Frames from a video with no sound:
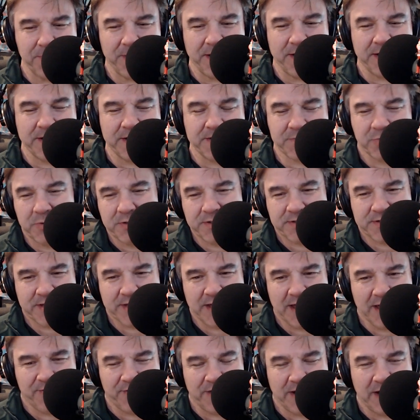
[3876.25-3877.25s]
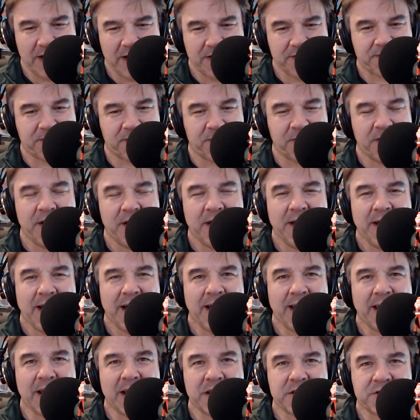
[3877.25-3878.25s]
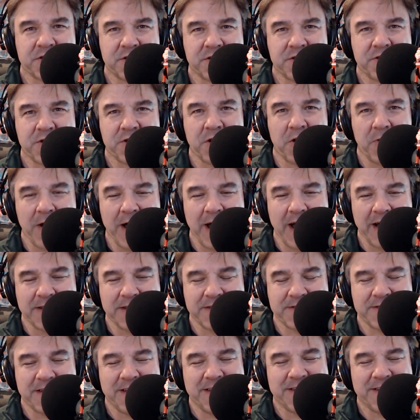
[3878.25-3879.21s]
because once they have an answer, I guess the show ends.